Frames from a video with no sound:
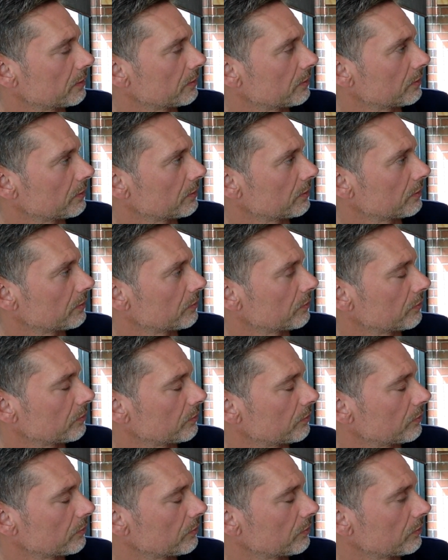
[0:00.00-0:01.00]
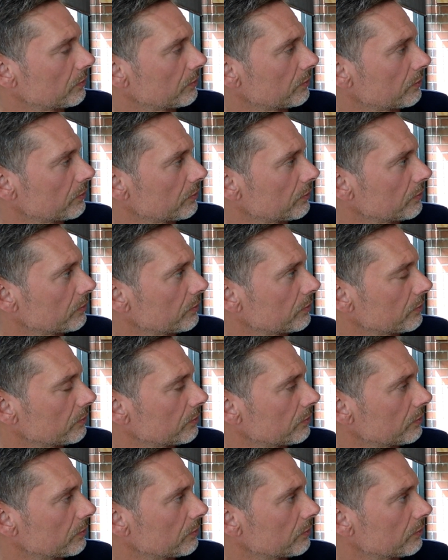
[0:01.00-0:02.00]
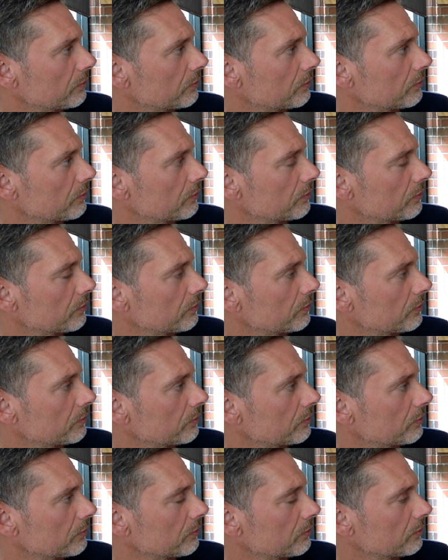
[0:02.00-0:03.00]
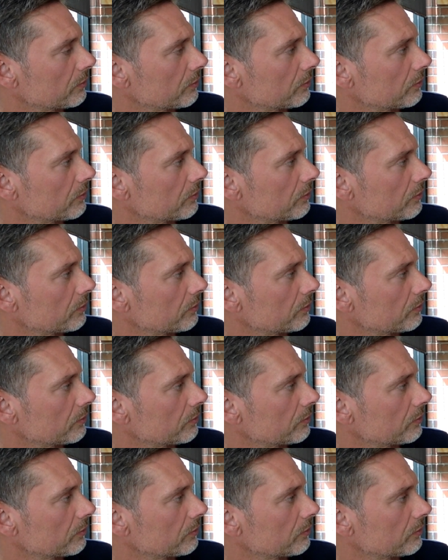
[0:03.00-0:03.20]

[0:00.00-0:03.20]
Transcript: (not speaking)